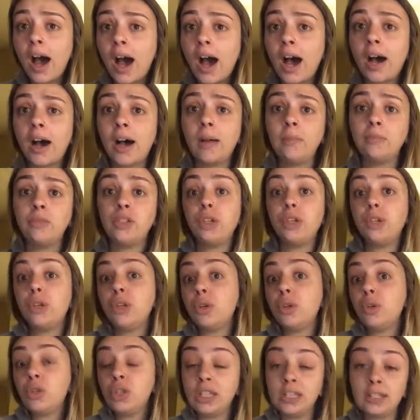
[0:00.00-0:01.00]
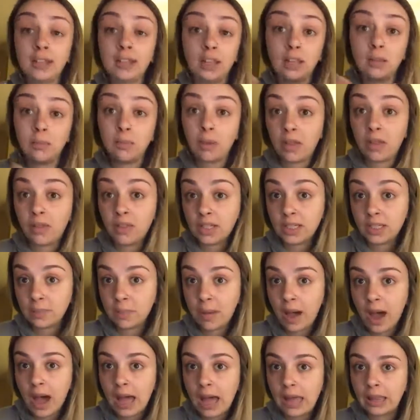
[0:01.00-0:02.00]
Do you usually sign them on the
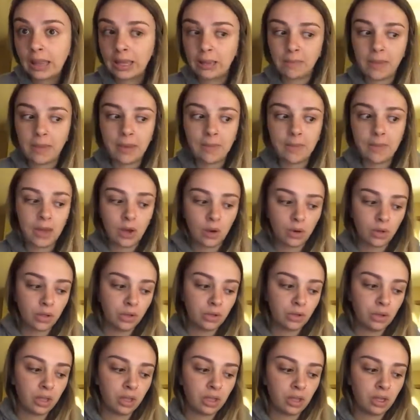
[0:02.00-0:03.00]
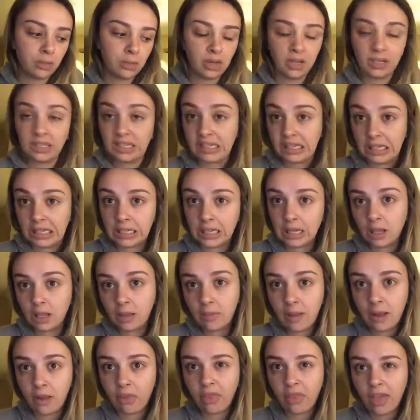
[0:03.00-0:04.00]
spot? Like, maybe go into a little bit of detail
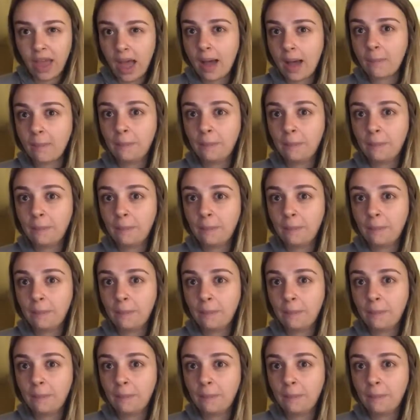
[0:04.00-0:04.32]
about that.